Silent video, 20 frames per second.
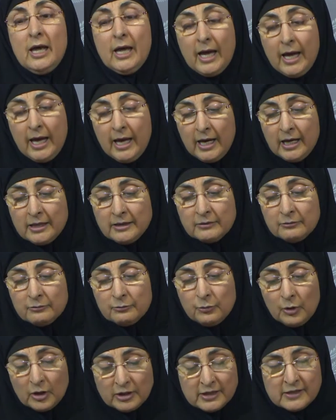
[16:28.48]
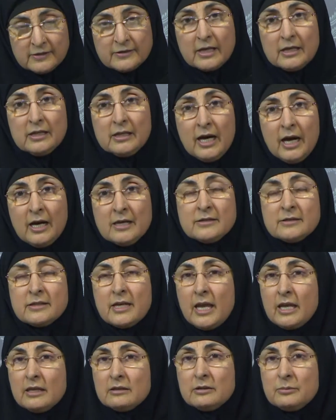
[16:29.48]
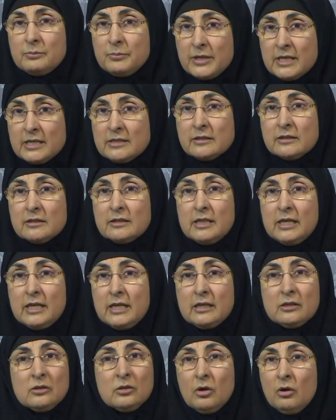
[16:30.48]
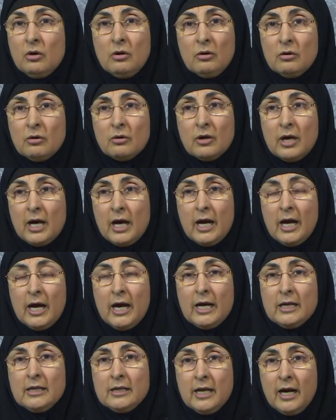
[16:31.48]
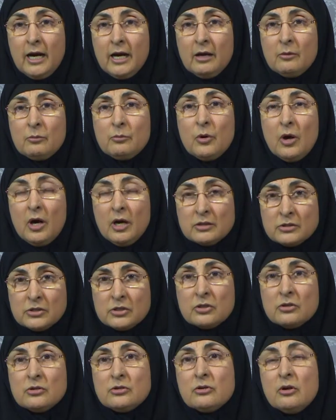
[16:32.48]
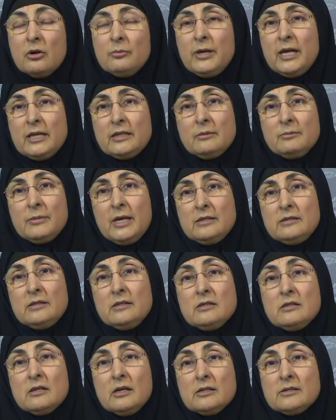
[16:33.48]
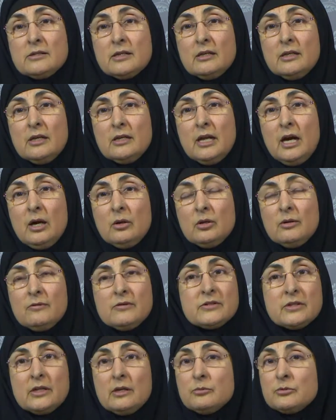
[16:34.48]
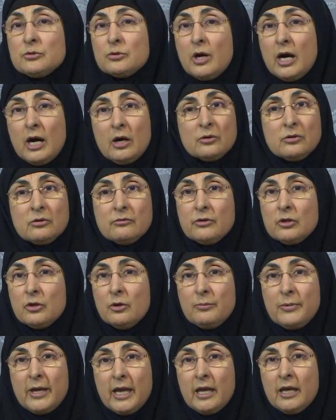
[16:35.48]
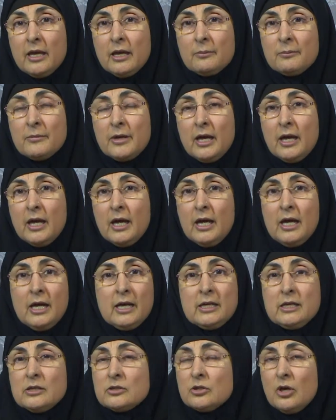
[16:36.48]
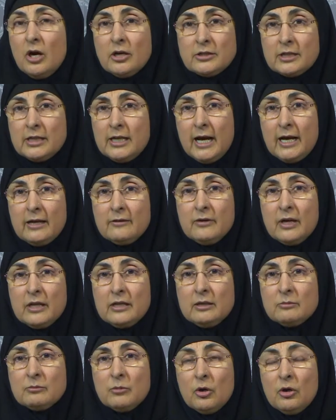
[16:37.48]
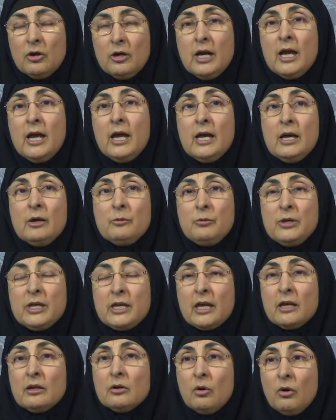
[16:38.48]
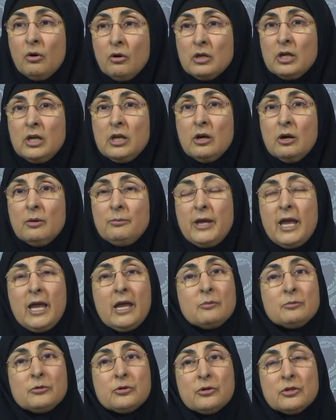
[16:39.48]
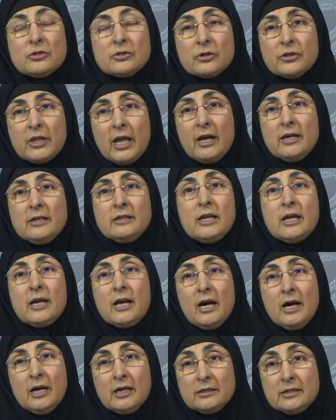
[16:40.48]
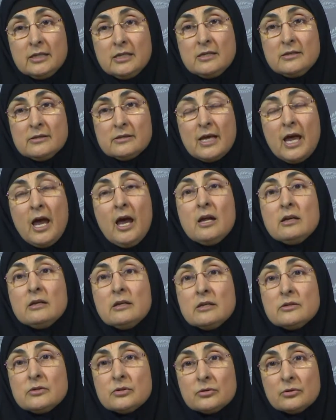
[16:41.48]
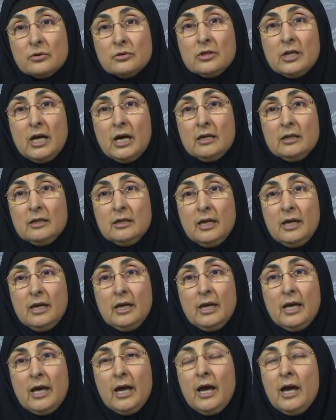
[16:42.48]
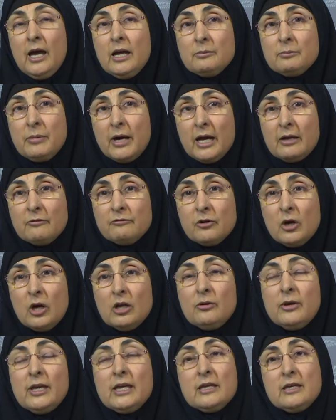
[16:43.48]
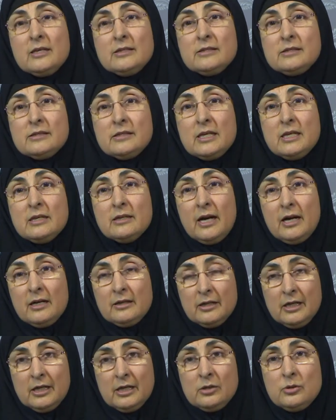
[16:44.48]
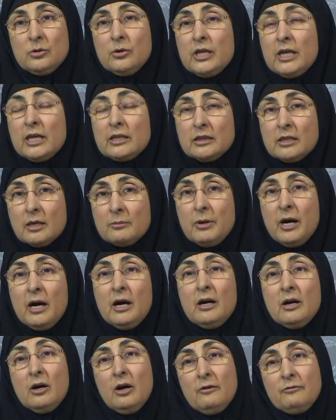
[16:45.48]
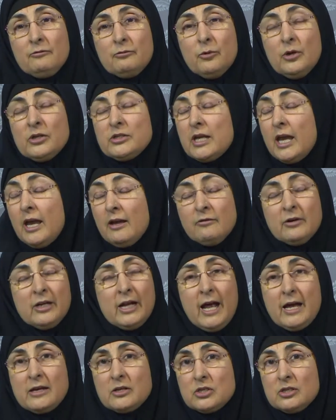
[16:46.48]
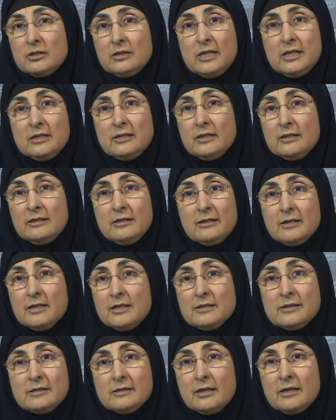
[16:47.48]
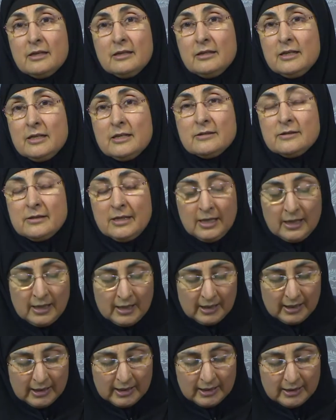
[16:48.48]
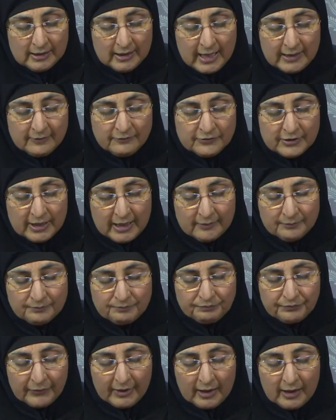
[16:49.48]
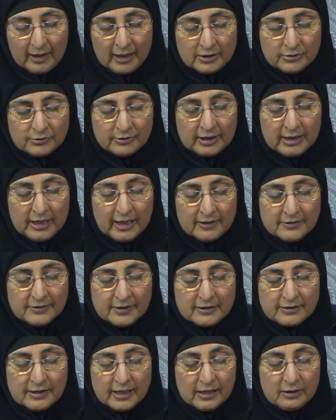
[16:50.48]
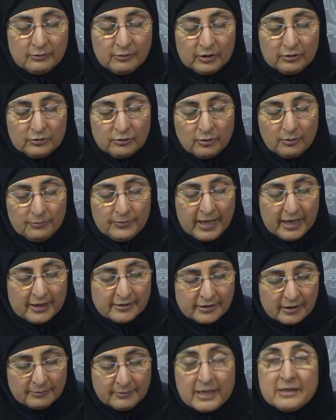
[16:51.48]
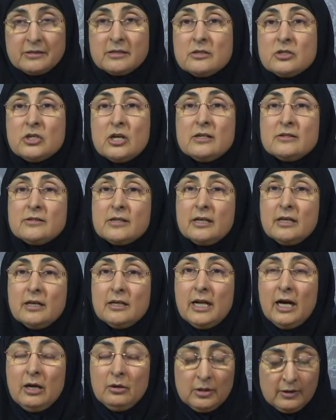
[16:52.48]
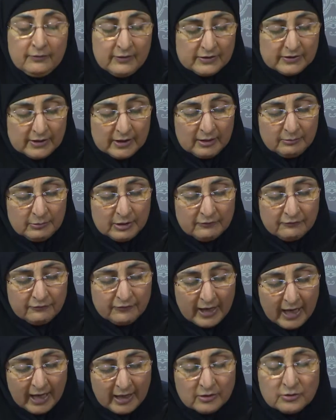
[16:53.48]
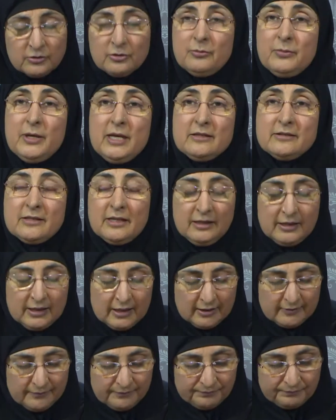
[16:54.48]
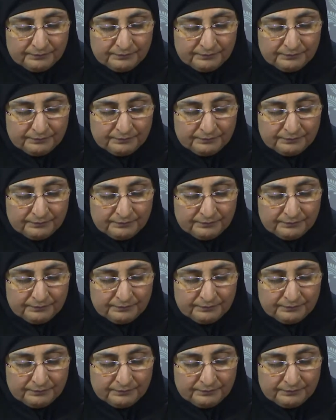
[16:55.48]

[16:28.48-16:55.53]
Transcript: And what is Allah saying repeatedly? No, Allah wants you to obey the messenger sallallahu alaihi wasallam. So how do we obey him? He is not alive anymore. We can only obey him through his authentic ahadith and his sunnah, and by following his seerah, doing ittiba of whatever action he did in his lifetime. So Allah says, anyone who obeys the messenger sallallahu alaihi wasallam in fact obeys Allah.